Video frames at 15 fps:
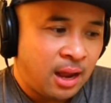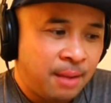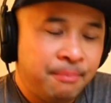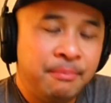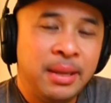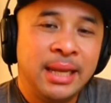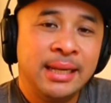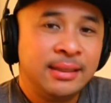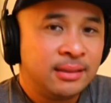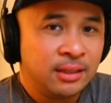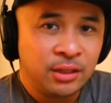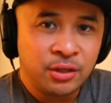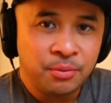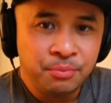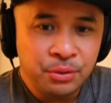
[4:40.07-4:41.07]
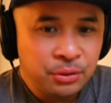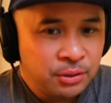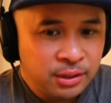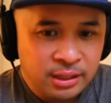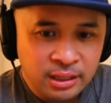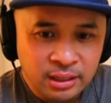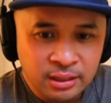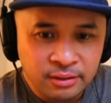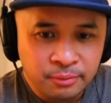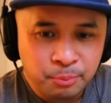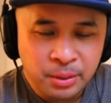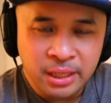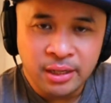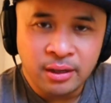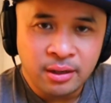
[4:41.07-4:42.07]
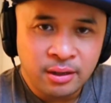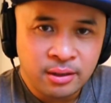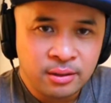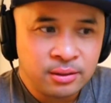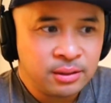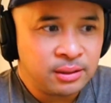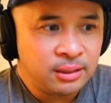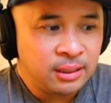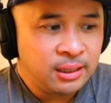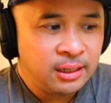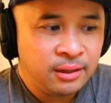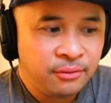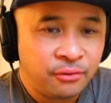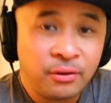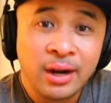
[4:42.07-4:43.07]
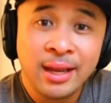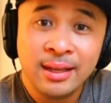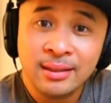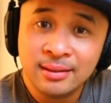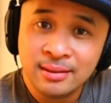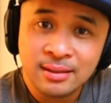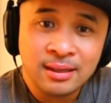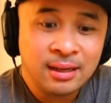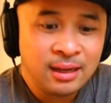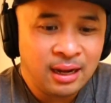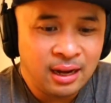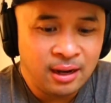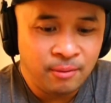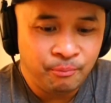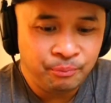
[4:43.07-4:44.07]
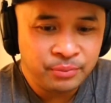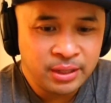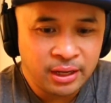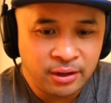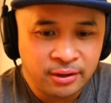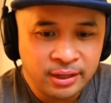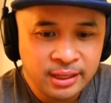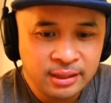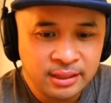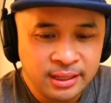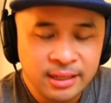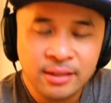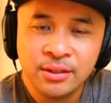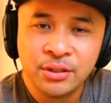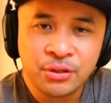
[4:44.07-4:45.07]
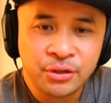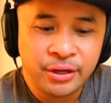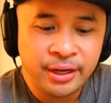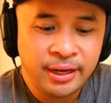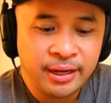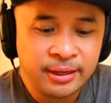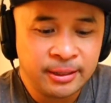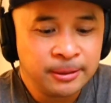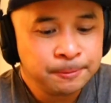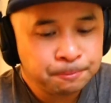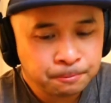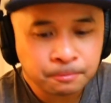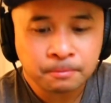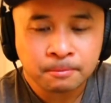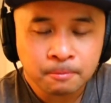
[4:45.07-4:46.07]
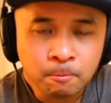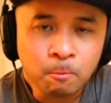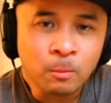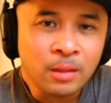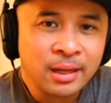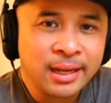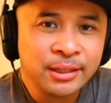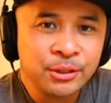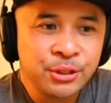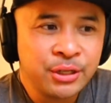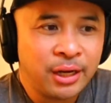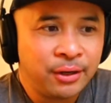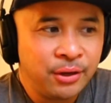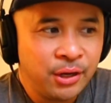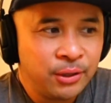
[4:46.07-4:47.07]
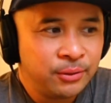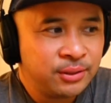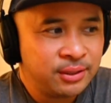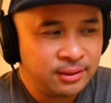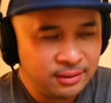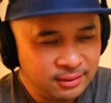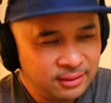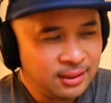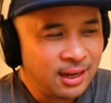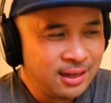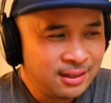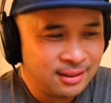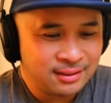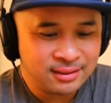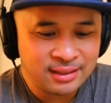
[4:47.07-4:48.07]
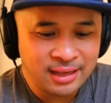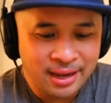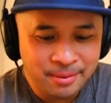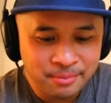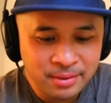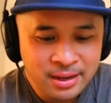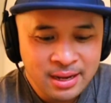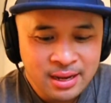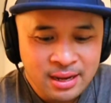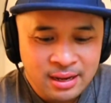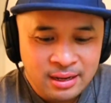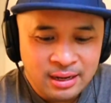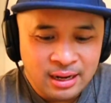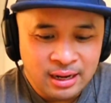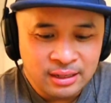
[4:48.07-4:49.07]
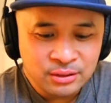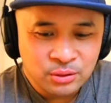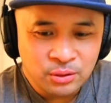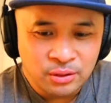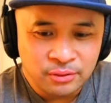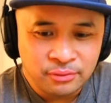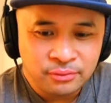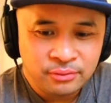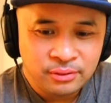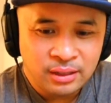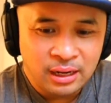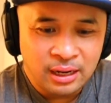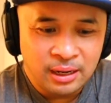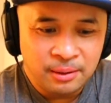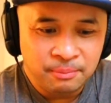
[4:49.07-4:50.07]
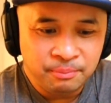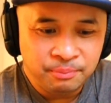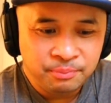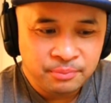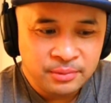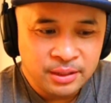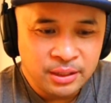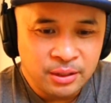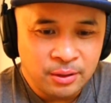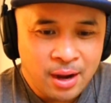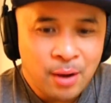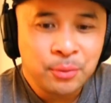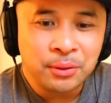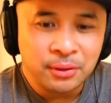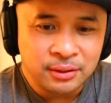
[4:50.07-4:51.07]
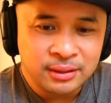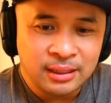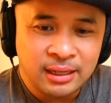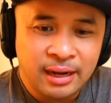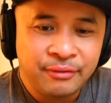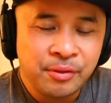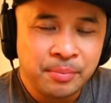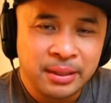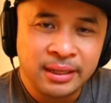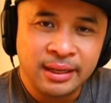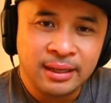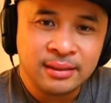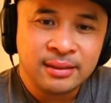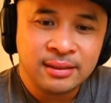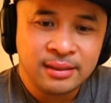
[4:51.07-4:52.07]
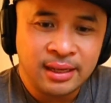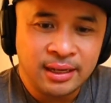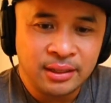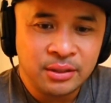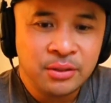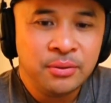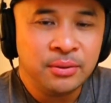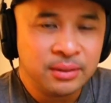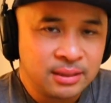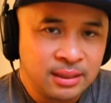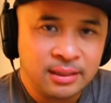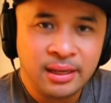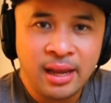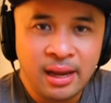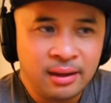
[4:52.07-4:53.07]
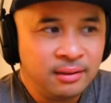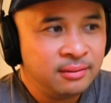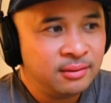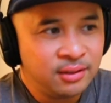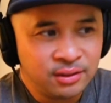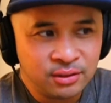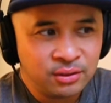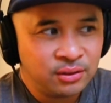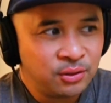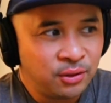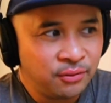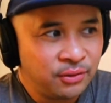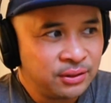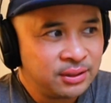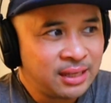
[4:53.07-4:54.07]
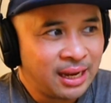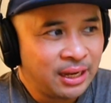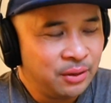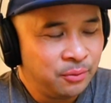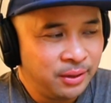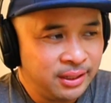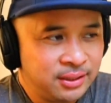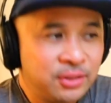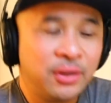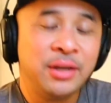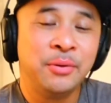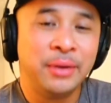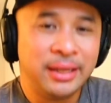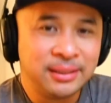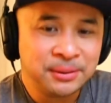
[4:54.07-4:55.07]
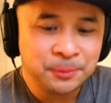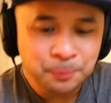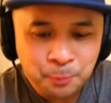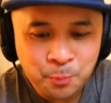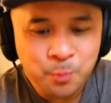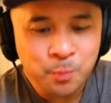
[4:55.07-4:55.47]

amazing community of peers and friends that are in the industry and get to share notes. And it's kind of the same sort of, you know, outlook that everybody else is getting too, is that, yeah, there's sort of the second wind. So anyways,